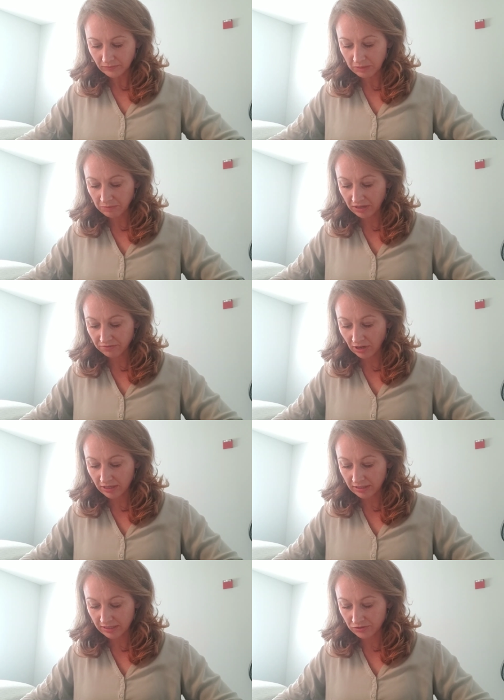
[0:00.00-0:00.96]
My
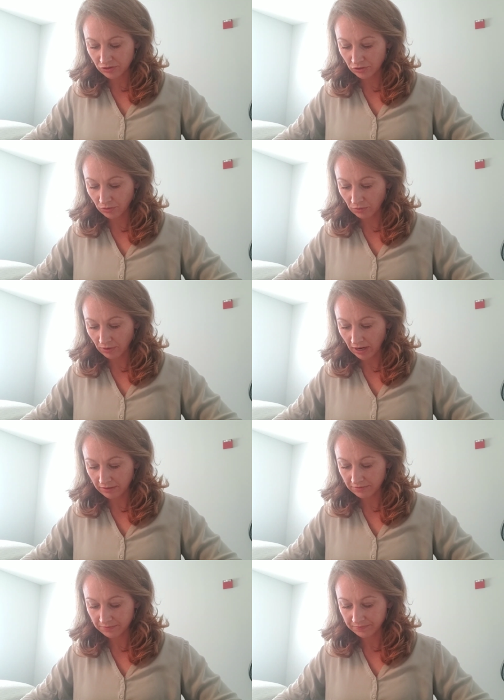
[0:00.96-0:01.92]
friend is to arrive.
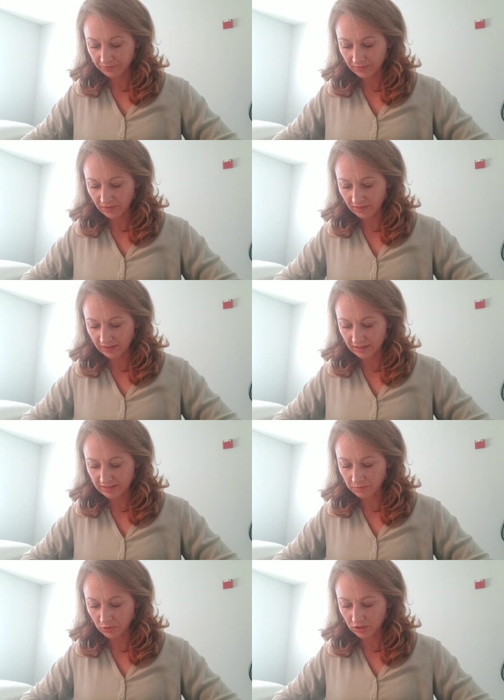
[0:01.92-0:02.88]
I think that
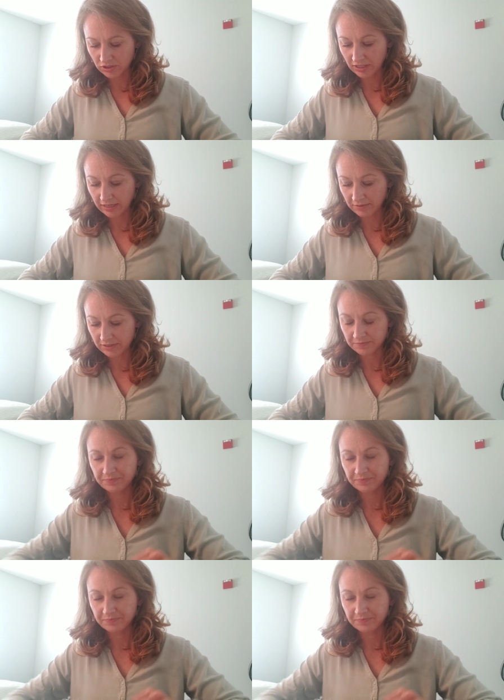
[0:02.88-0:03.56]
said push. Anyways.